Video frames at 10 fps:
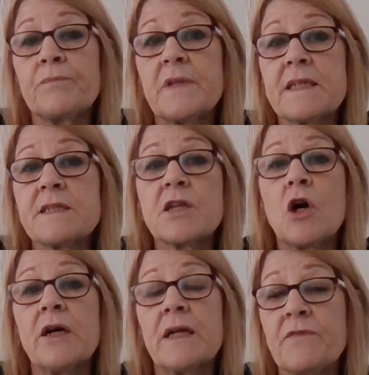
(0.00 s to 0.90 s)
that's the
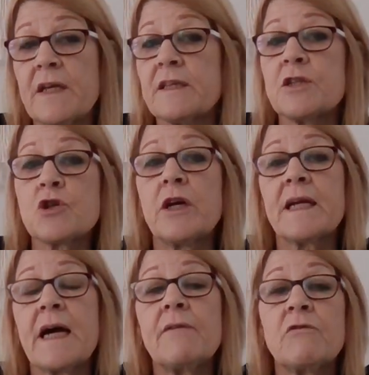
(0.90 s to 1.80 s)
kind of thing they're
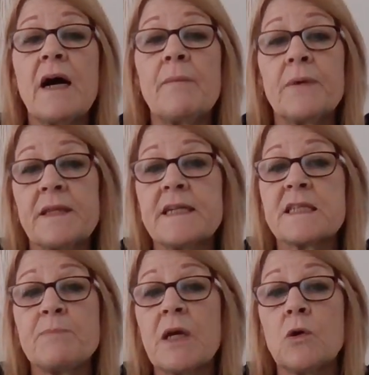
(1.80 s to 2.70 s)
trying to cover up, and
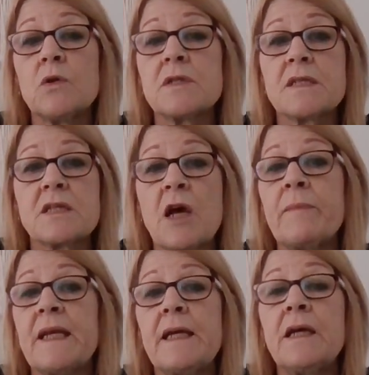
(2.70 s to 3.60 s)
that's because so
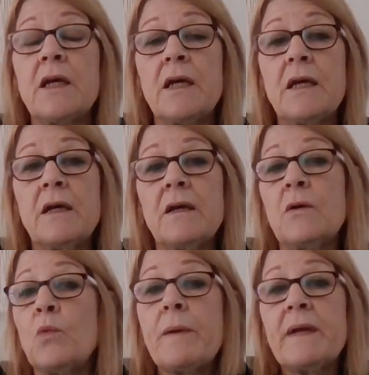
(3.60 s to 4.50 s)
many
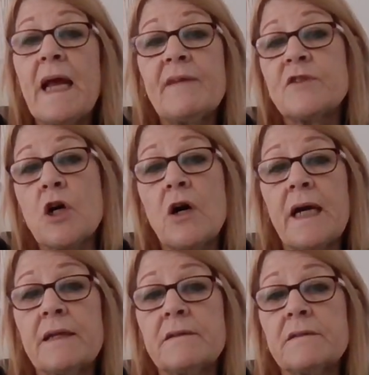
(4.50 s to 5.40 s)
women have
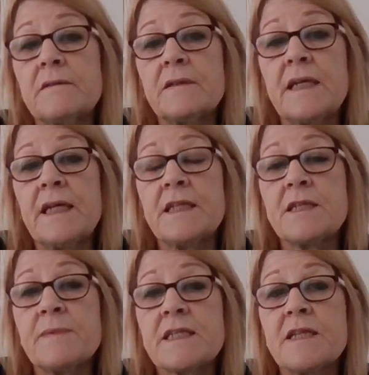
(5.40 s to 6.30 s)
died in
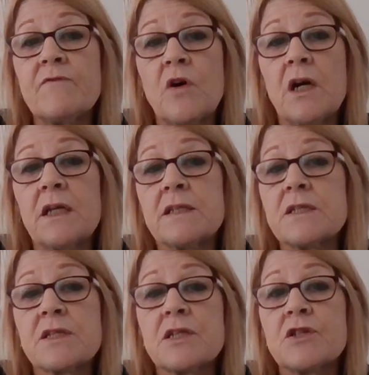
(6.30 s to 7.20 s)
domestic violence
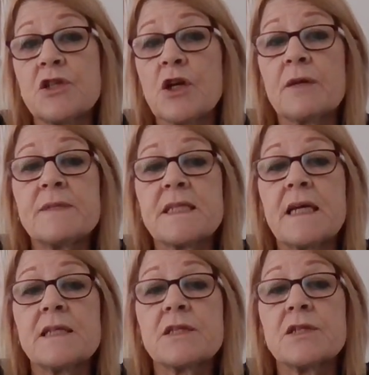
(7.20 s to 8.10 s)

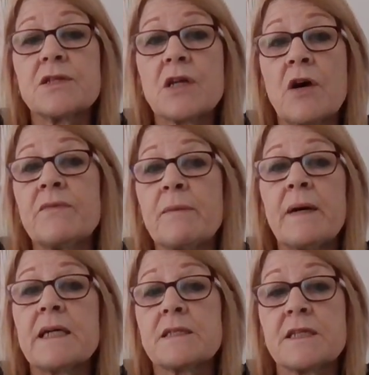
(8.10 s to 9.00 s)
circumstances over the
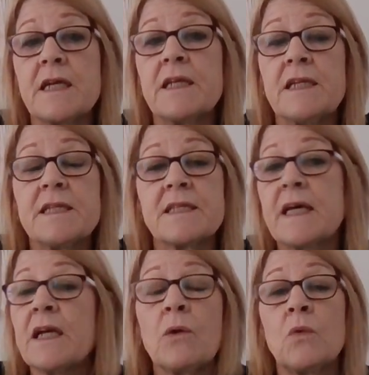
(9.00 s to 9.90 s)
past 10 years. They
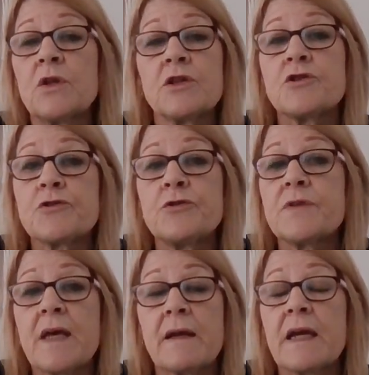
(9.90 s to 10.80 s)
don't want the truth
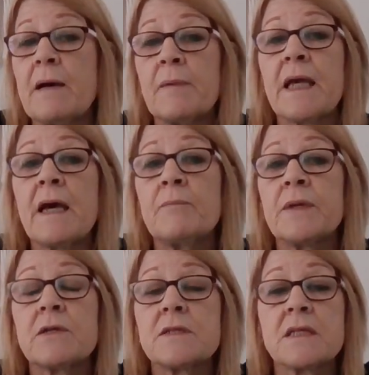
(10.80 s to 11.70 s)
coming out
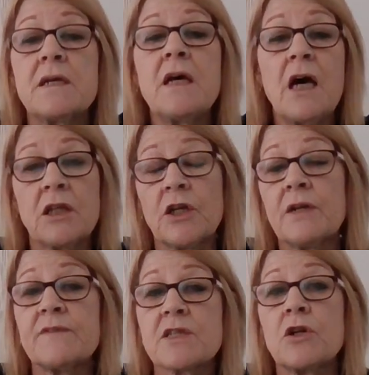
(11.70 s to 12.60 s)
because a lot
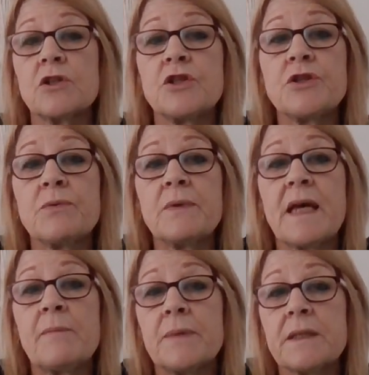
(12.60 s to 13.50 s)
of it's got to do with
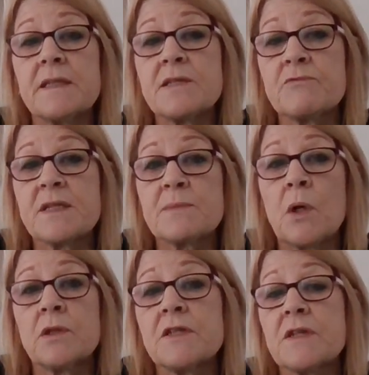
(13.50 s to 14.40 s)
how police
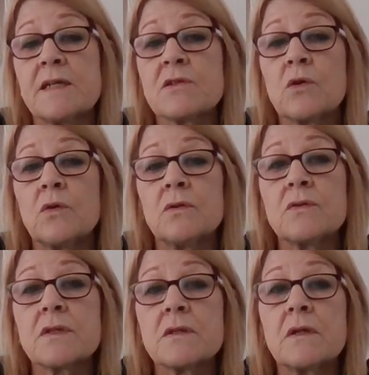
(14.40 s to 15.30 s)
respond to those calls.